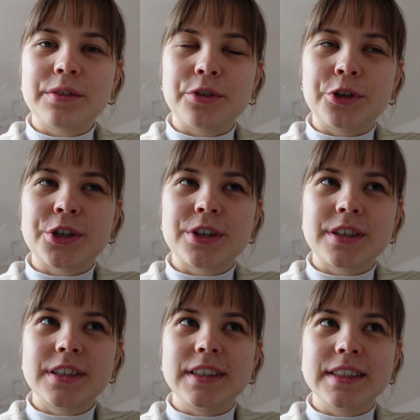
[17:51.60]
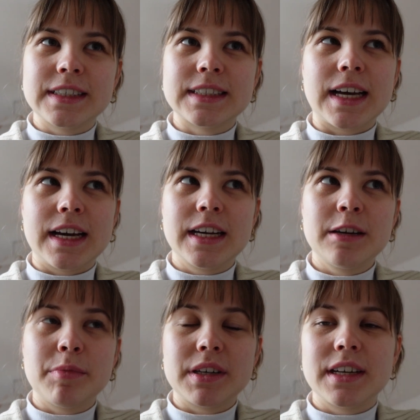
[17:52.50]
the future is
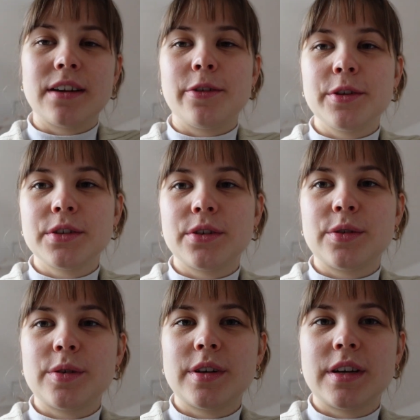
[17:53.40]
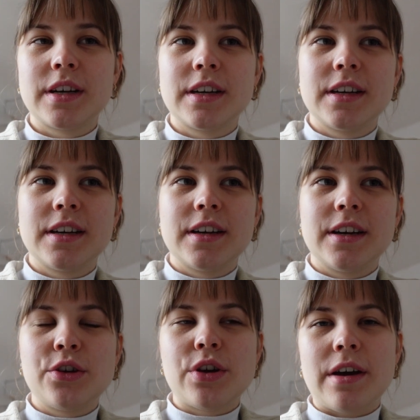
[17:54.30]
exciting, but then also
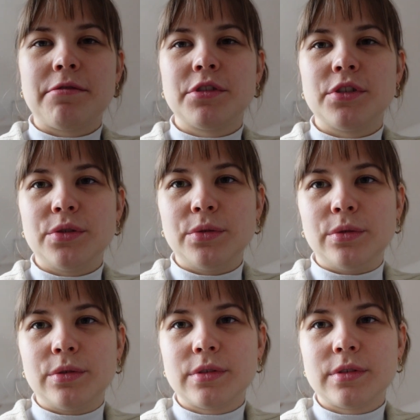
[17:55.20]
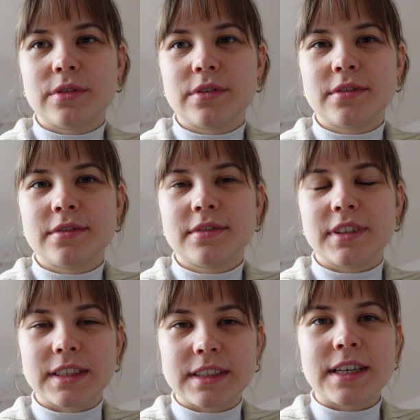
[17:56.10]
you have to do
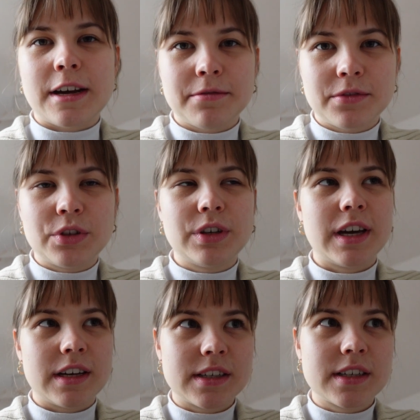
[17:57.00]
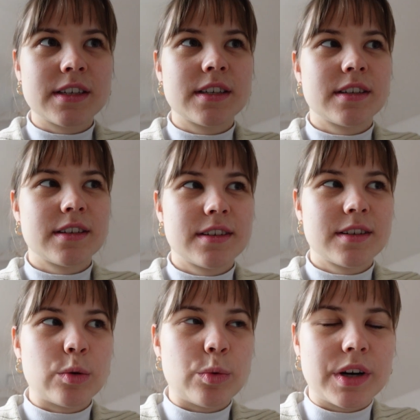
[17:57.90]
the stuff to get
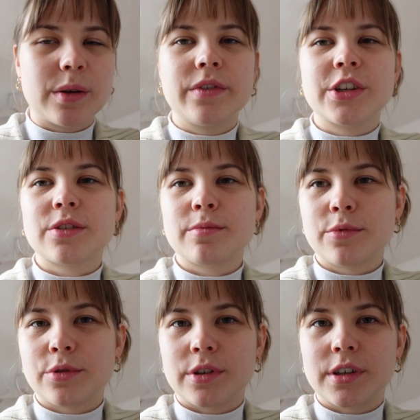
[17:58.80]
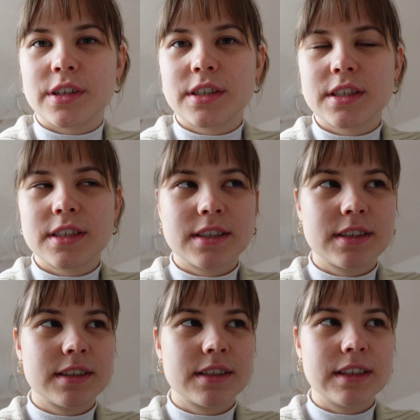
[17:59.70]
where the vision board
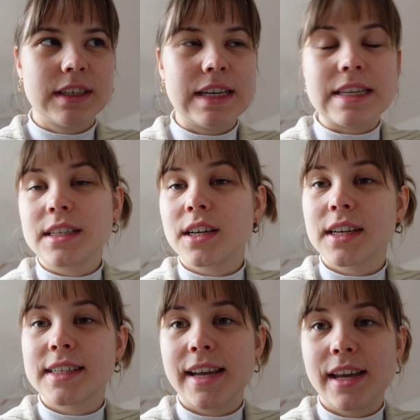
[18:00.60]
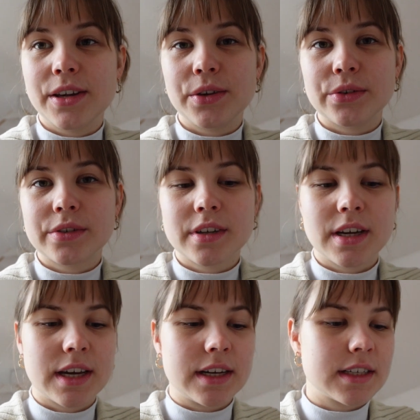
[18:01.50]
is gonna take you.
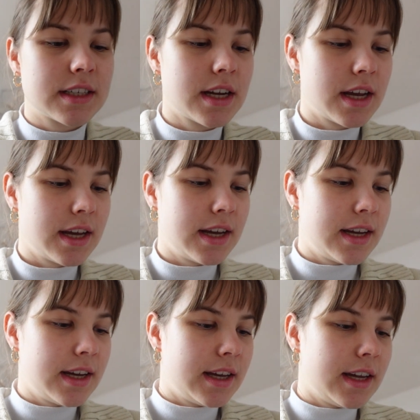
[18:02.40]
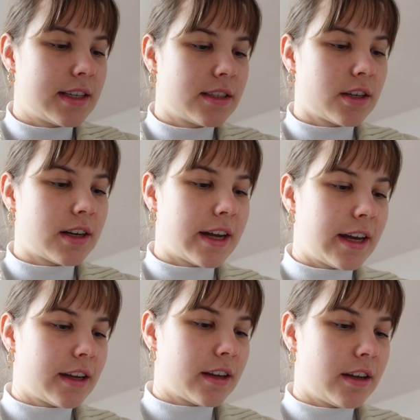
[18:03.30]
And it's not
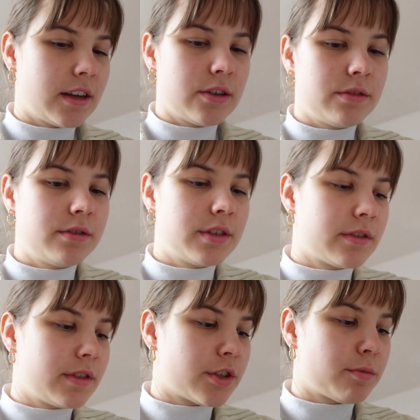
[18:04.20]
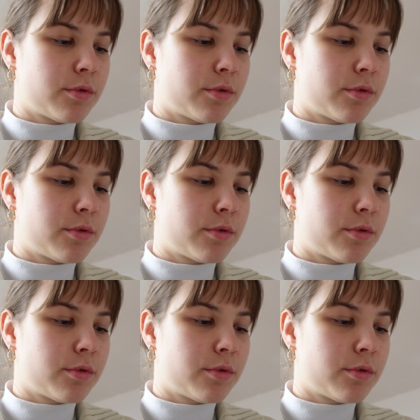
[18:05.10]
like you do this vision